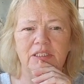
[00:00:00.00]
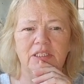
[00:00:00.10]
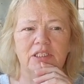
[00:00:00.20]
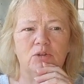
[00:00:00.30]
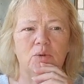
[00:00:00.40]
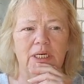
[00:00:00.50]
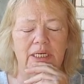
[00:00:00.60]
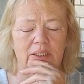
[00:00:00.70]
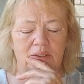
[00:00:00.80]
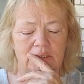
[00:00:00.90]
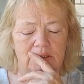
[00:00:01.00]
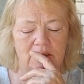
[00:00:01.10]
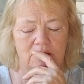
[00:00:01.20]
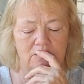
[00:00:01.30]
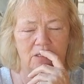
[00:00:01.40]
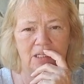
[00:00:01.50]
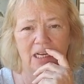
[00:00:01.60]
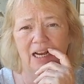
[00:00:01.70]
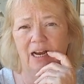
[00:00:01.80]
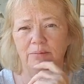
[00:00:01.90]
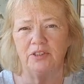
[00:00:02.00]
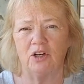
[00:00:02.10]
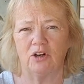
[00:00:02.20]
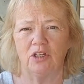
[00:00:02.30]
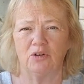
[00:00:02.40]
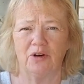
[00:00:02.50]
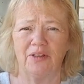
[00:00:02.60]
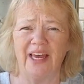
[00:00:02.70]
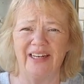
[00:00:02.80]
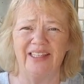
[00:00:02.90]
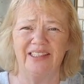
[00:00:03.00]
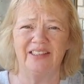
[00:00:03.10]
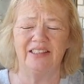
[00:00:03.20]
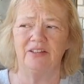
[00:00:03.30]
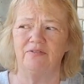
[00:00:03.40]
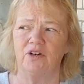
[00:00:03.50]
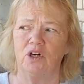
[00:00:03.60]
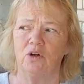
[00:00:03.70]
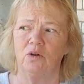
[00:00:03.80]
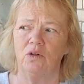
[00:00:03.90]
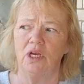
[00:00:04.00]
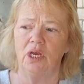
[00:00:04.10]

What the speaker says: It's been a little while. I'm sorry, Lori. That is difficult.